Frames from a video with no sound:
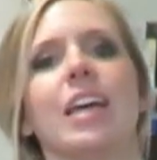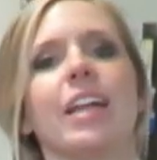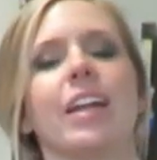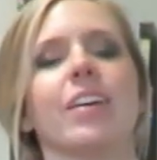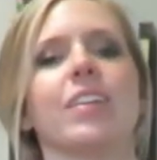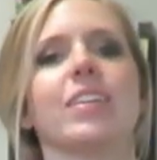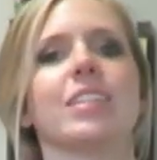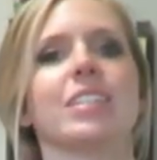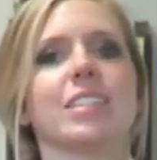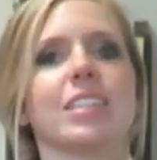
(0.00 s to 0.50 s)

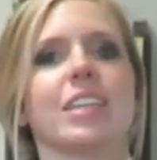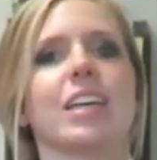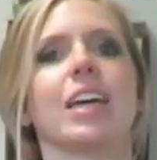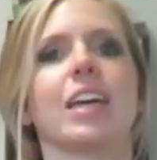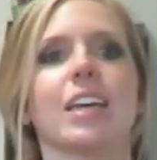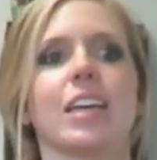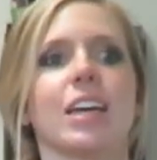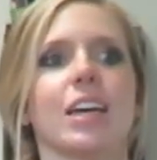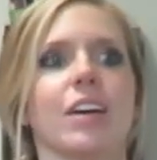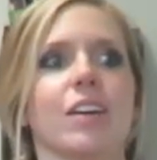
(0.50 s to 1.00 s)
and I was
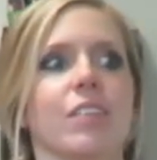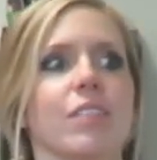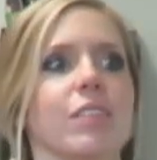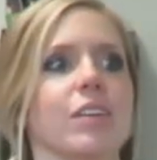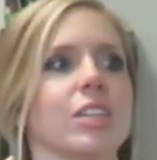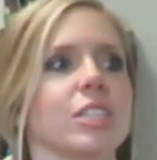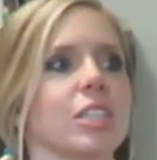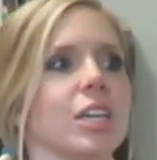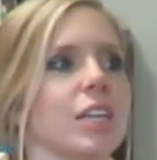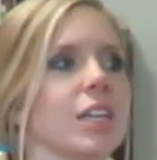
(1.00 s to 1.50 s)
like,
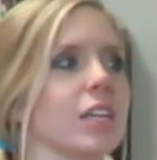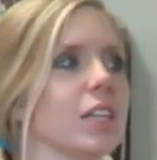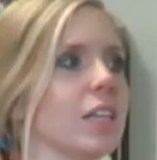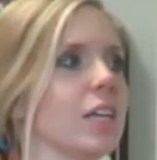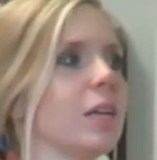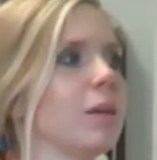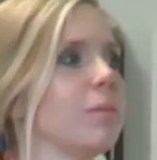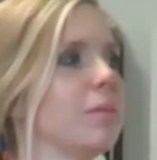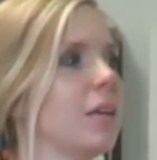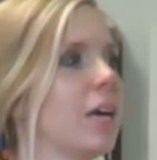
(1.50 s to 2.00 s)
we were trying to
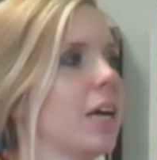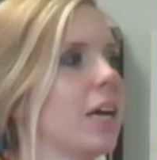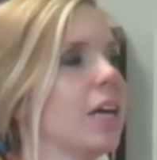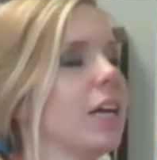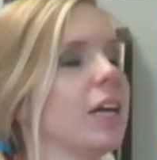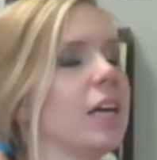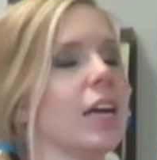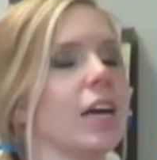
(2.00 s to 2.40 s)
clean up day.